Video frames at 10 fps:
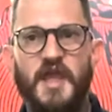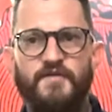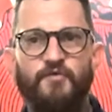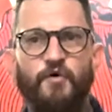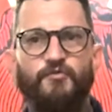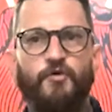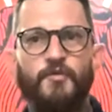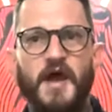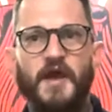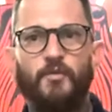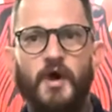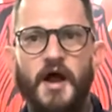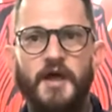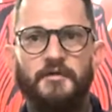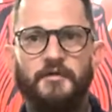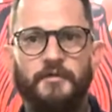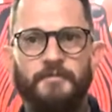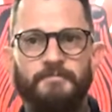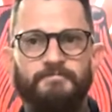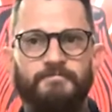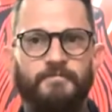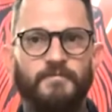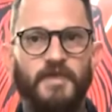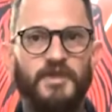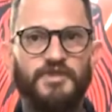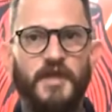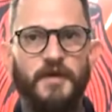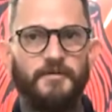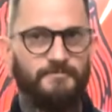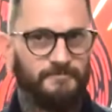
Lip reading: 844 Mac Wide. Catch you later.